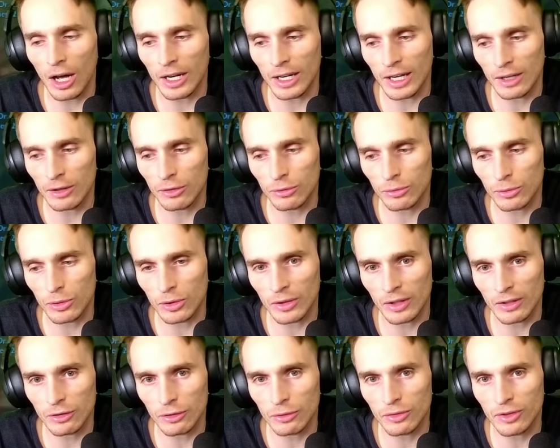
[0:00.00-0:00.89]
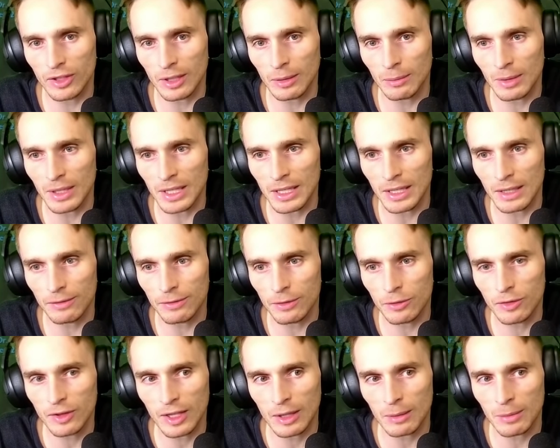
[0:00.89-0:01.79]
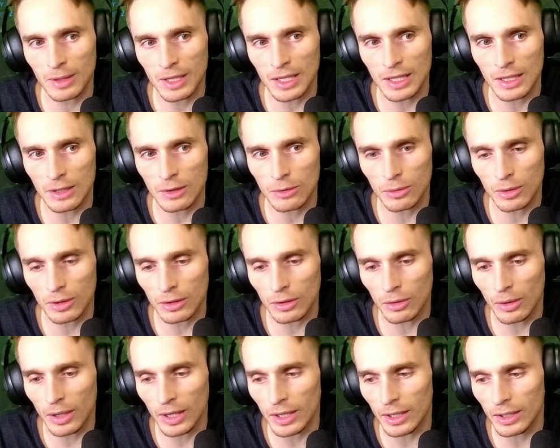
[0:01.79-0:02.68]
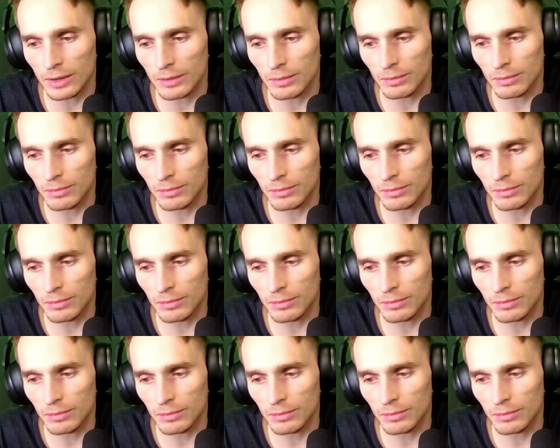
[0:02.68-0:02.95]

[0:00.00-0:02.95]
Ezreal unless you see him E. If you see him E, you can go ahead.